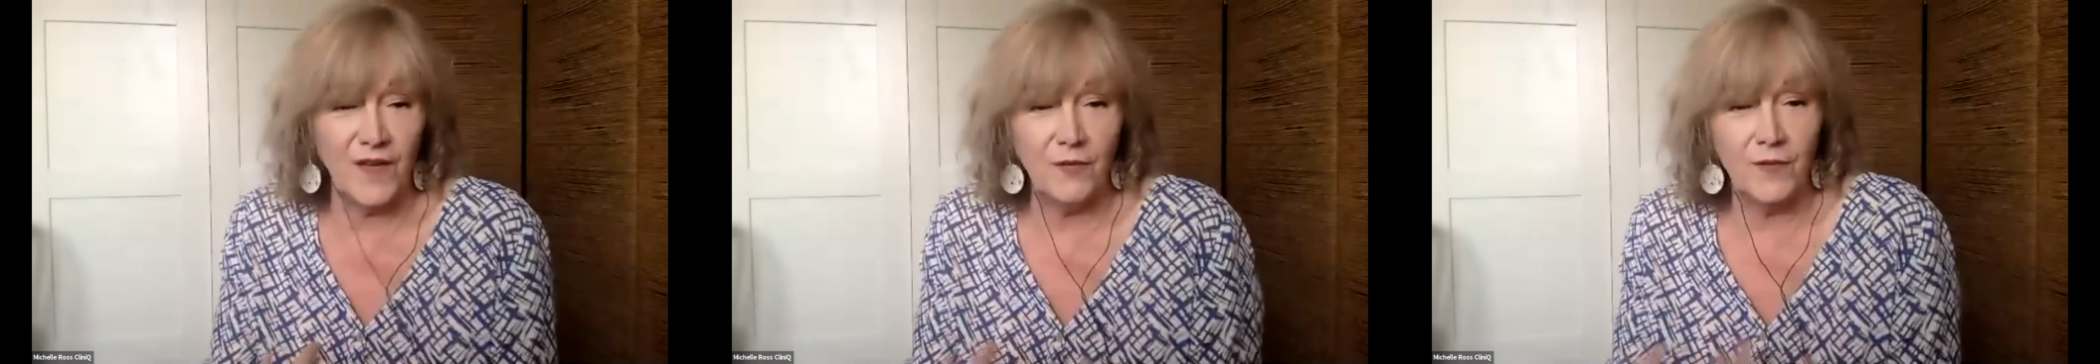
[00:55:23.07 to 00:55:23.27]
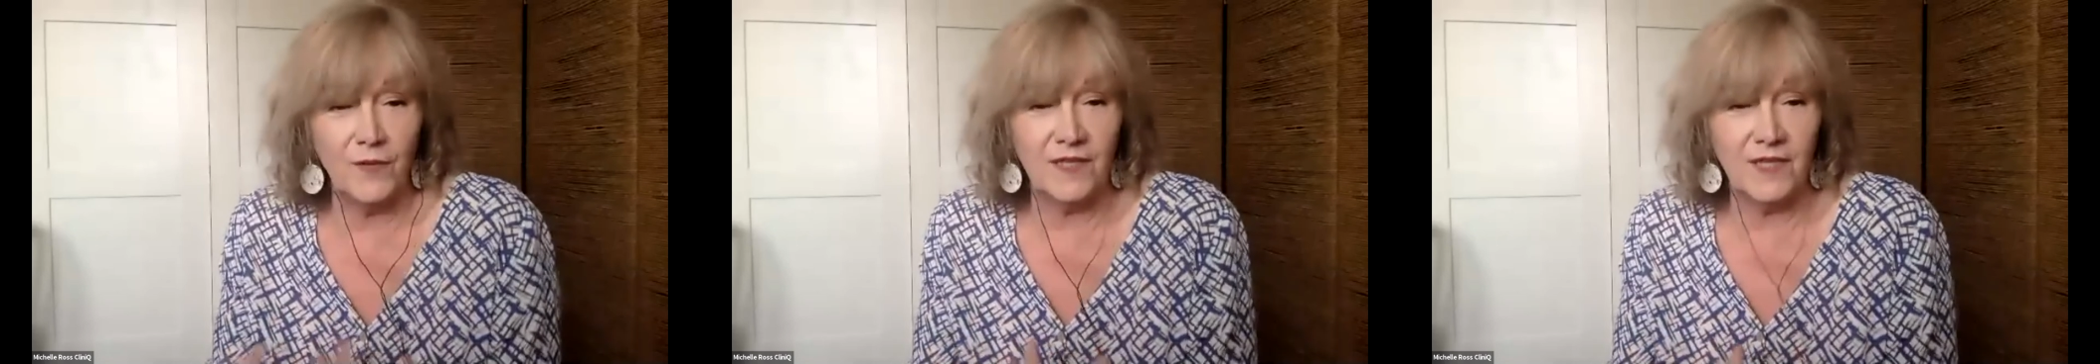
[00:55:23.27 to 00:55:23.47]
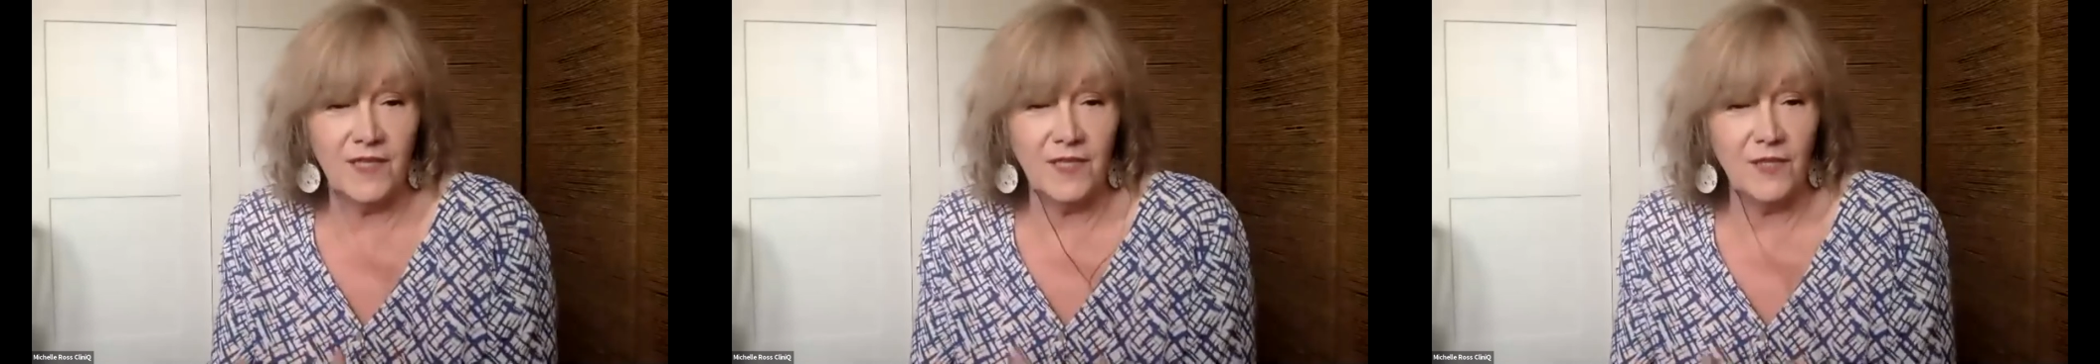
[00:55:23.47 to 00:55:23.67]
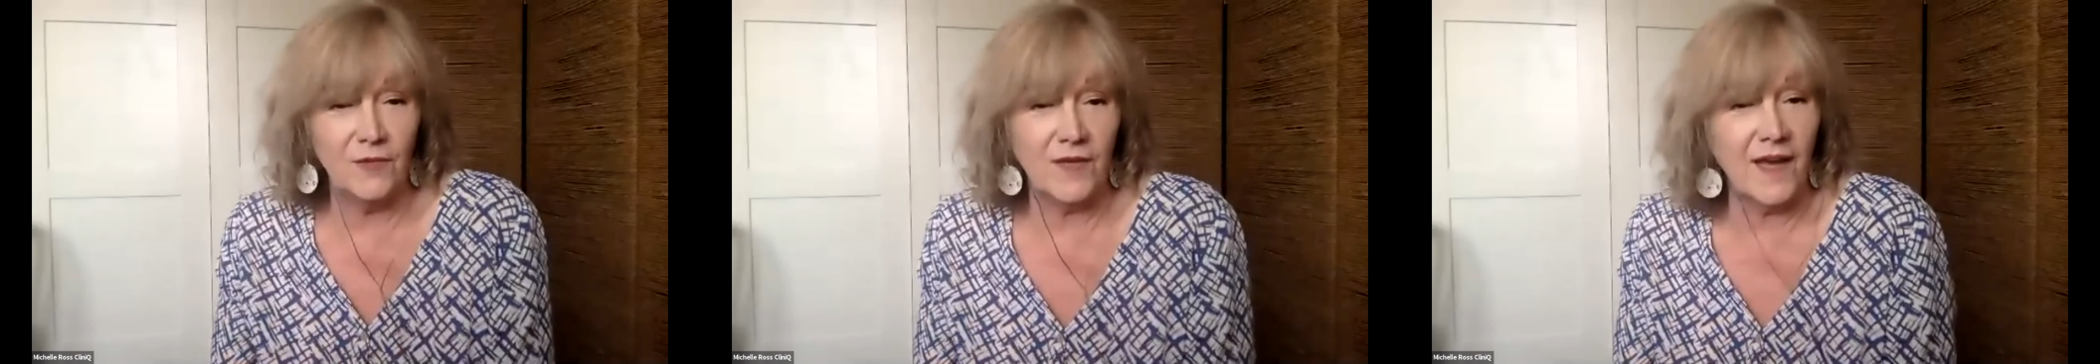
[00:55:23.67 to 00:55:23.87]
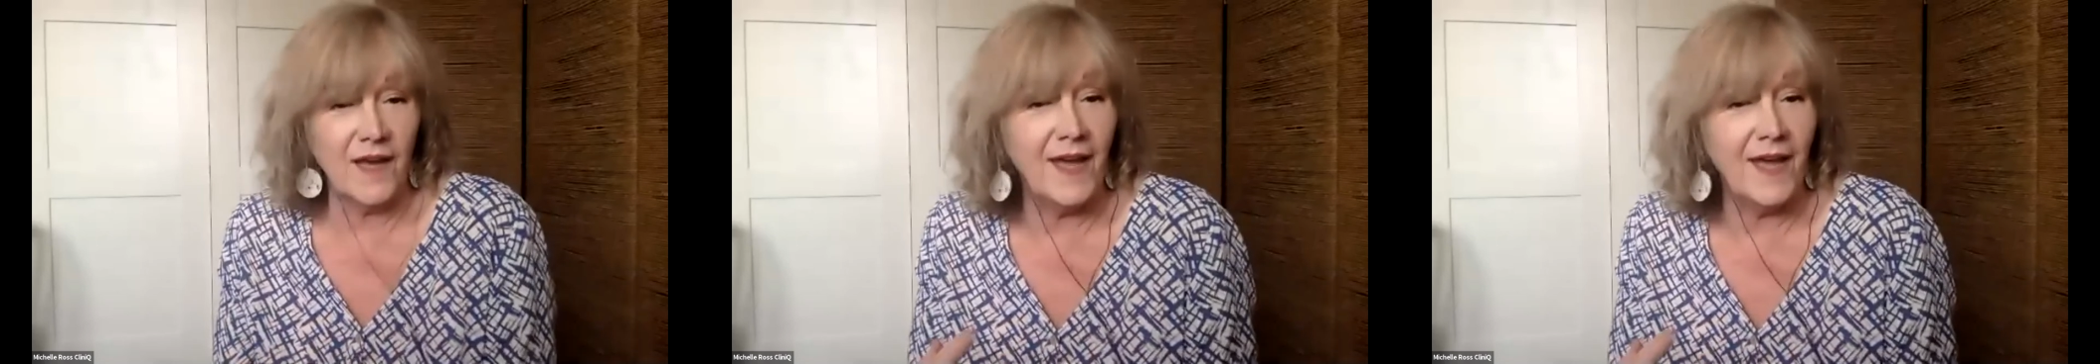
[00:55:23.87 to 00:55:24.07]
to fit with
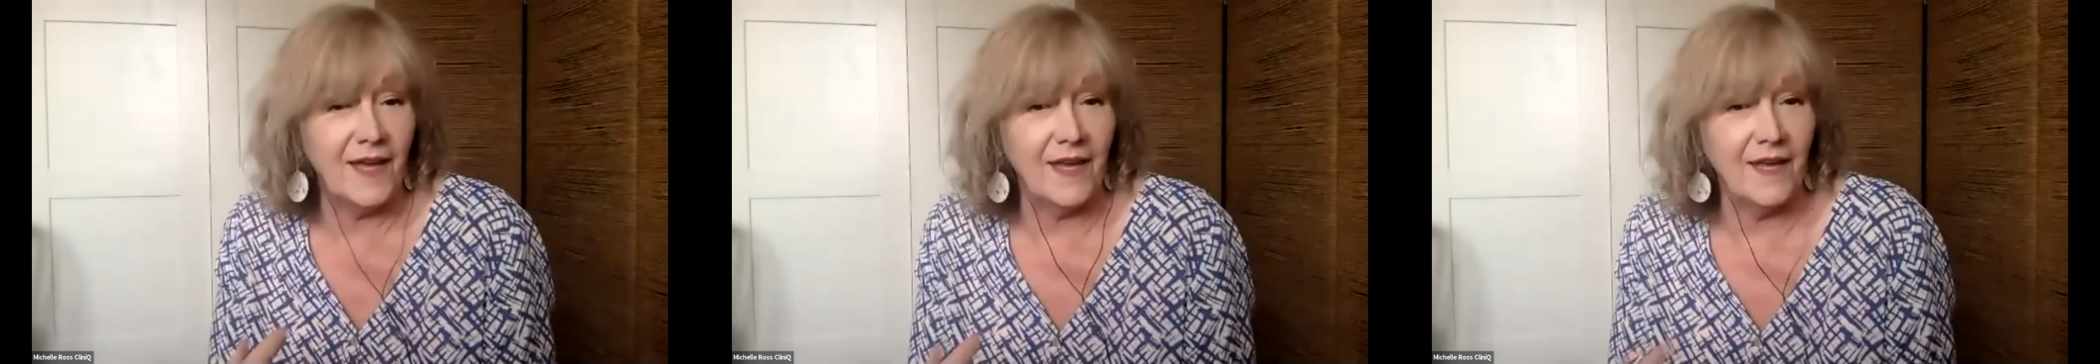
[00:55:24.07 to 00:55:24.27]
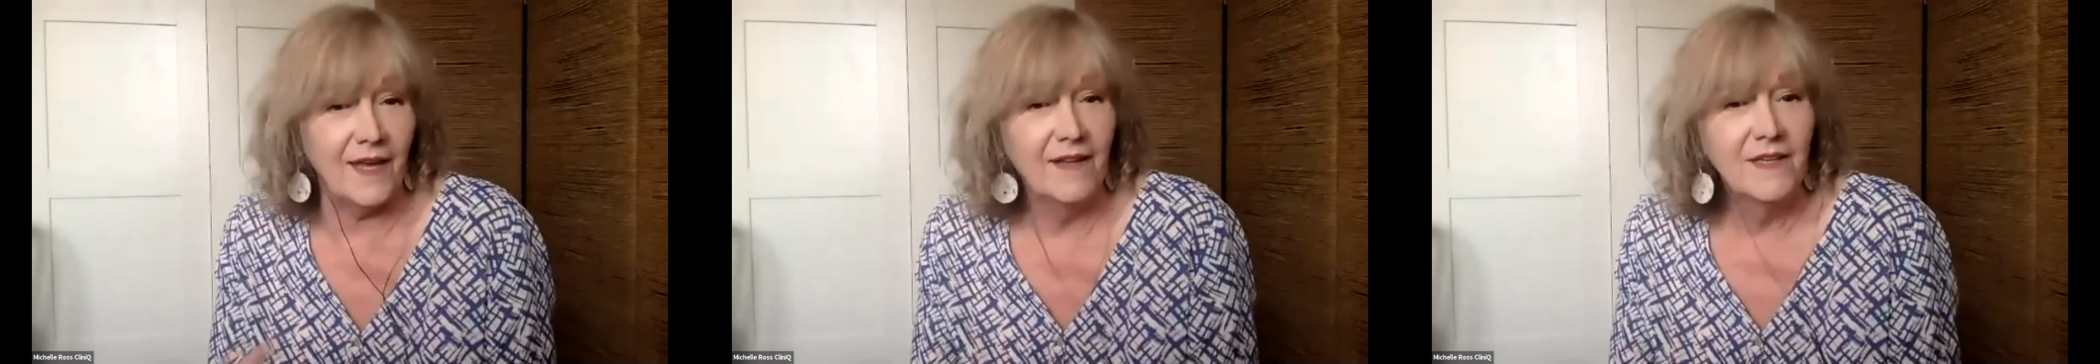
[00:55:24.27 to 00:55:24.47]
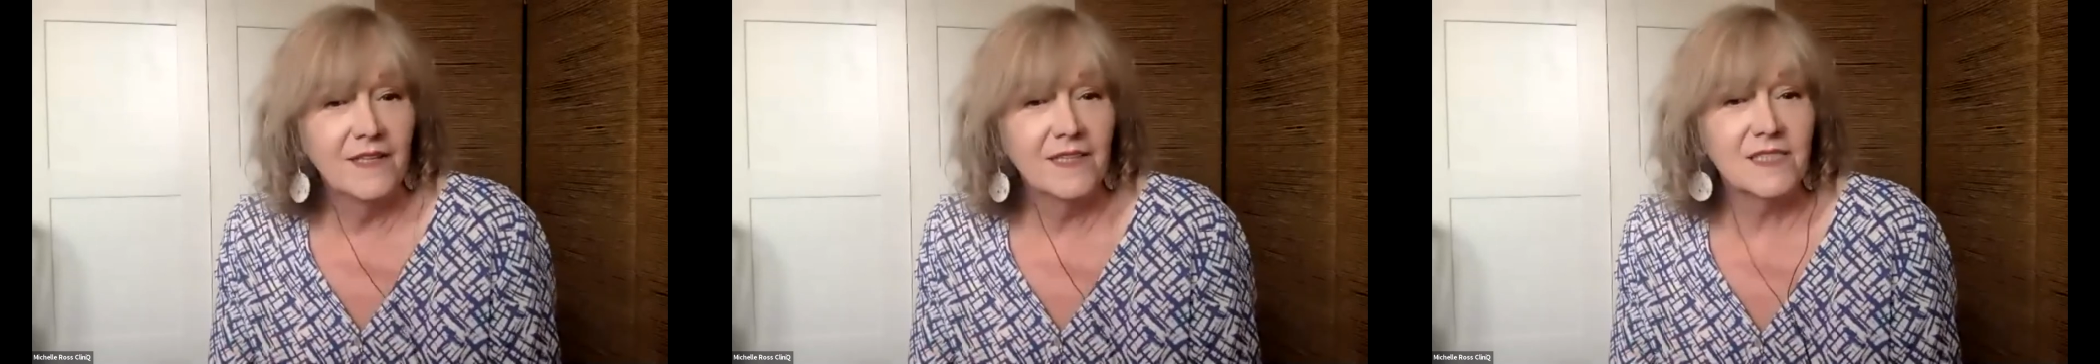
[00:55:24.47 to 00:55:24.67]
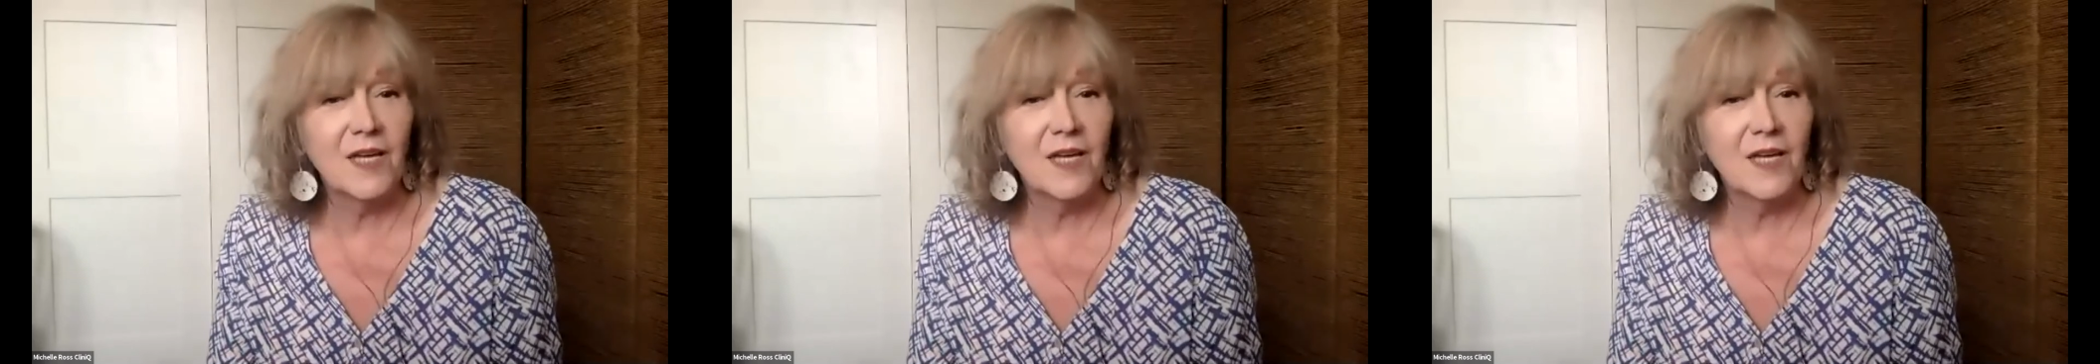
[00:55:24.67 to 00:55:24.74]
the UK.